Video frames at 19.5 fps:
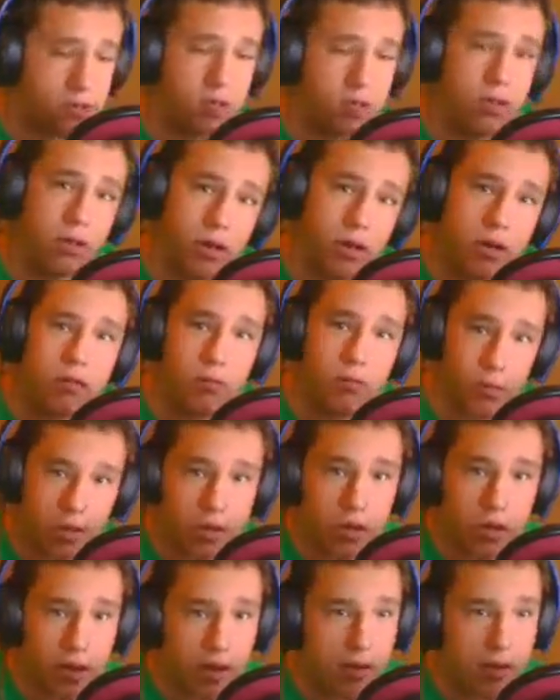So, it'd be
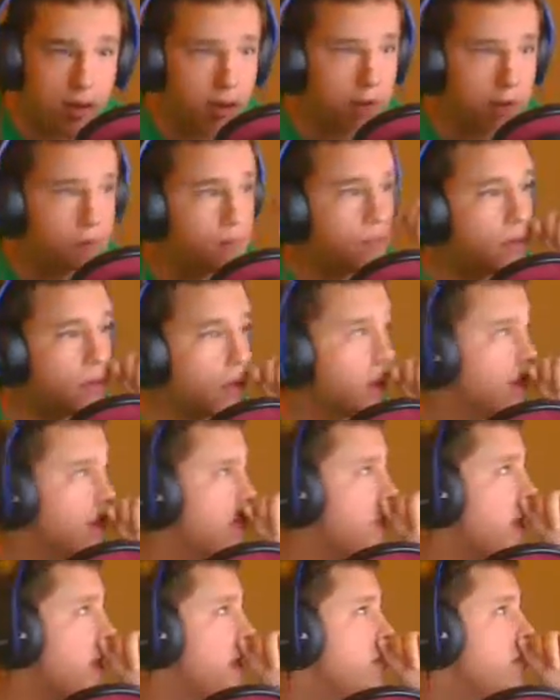a good idea. But,
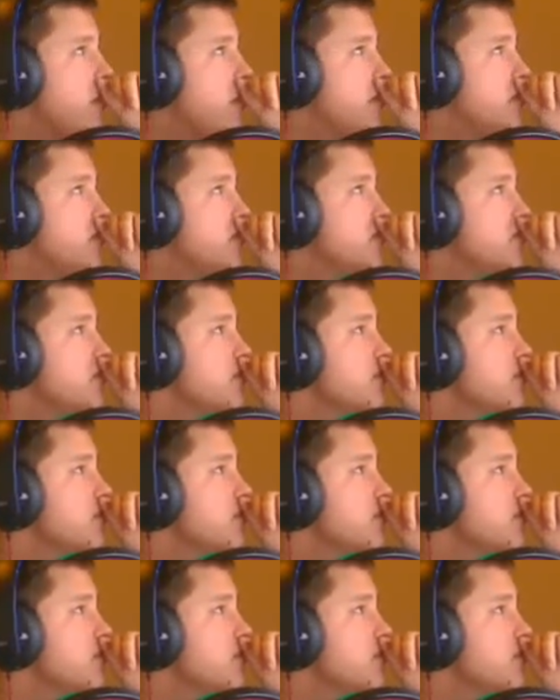anyways,